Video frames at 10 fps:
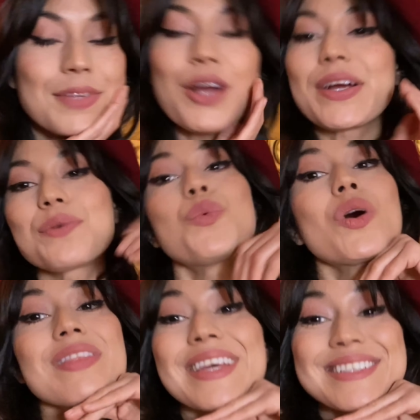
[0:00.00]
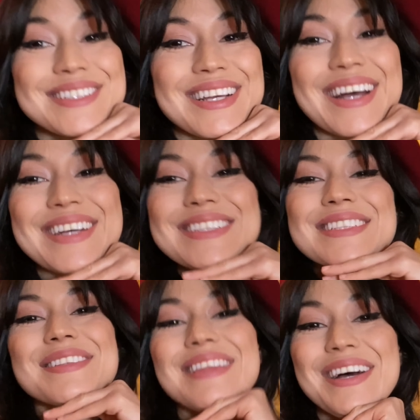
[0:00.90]
right, well, thanks you guys.
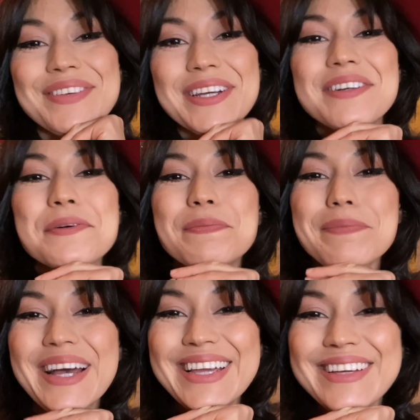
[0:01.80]
Love ya. Bye.